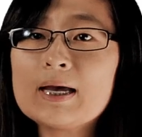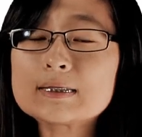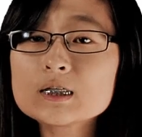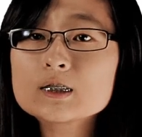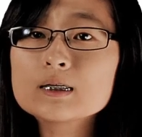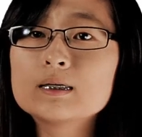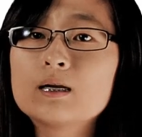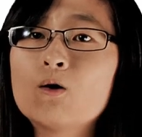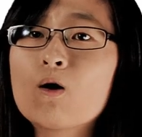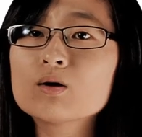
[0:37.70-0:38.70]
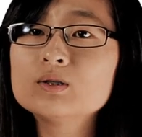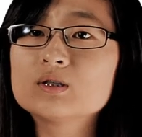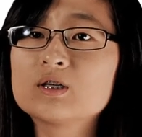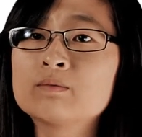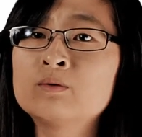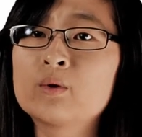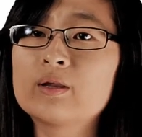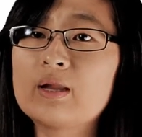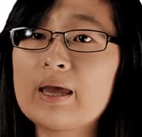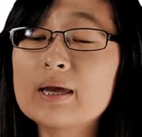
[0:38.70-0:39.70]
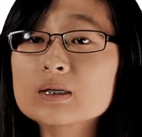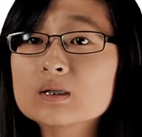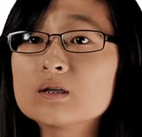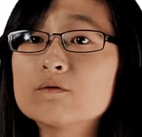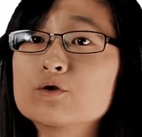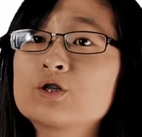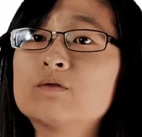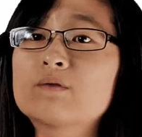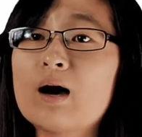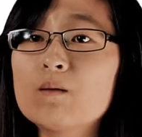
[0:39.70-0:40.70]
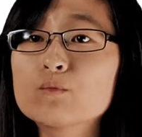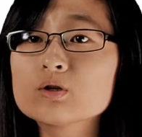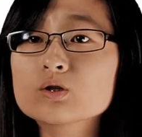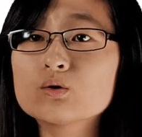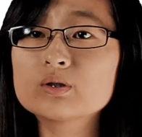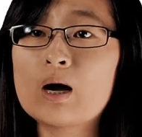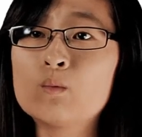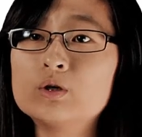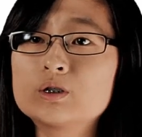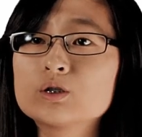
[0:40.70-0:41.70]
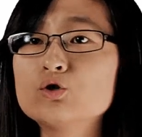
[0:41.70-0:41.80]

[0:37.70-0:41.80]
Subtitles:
Essentially, in order to determine whether the AS curve will shift upwards or downwards,